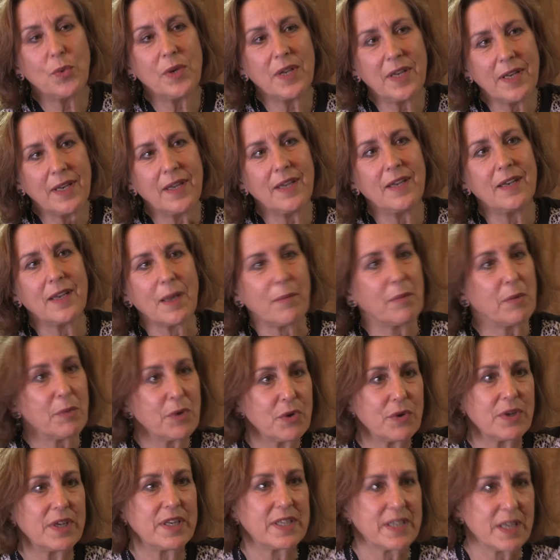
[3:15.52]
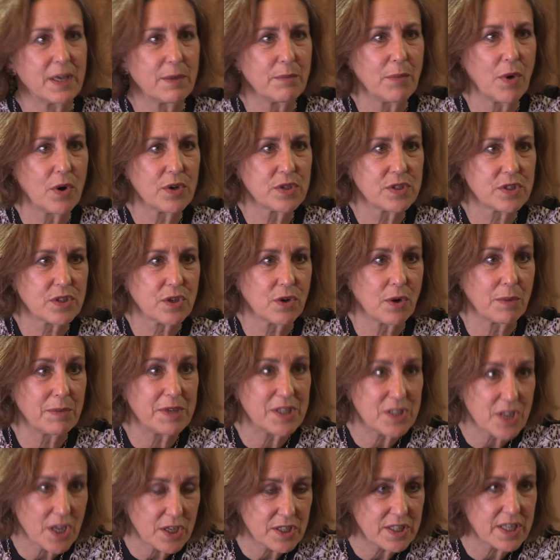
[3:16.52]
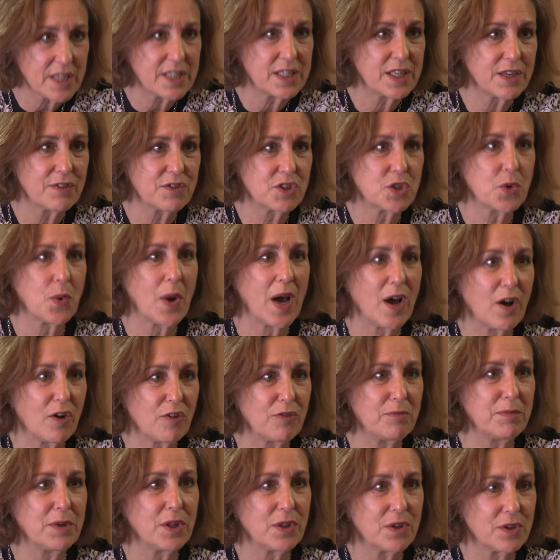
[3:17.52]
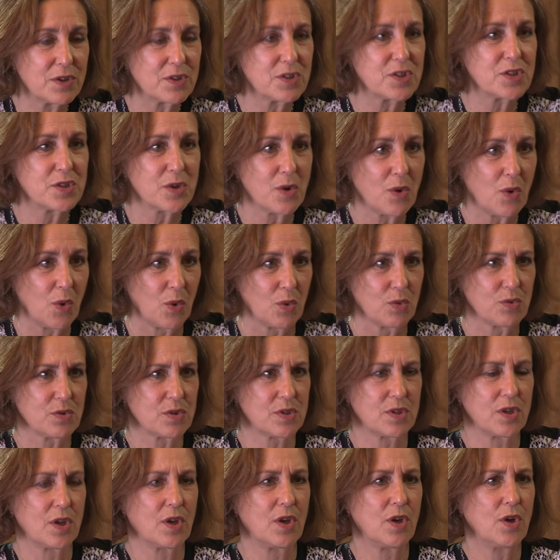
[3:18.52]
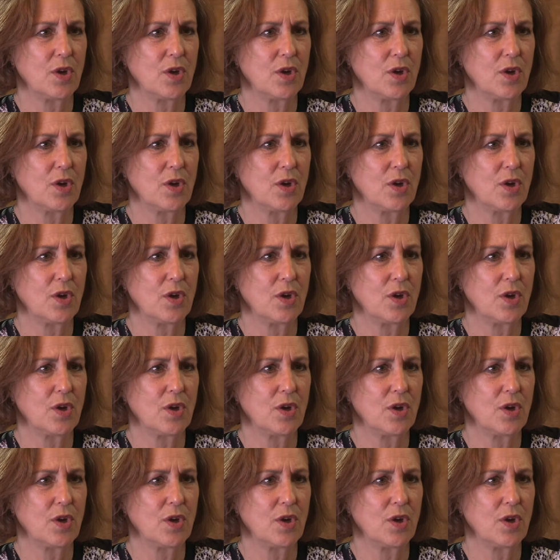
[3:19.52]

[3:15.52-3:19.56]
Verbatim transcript: we need, I mean, we don't need to hit Moscow. I mean, it's a city of twelve million souls.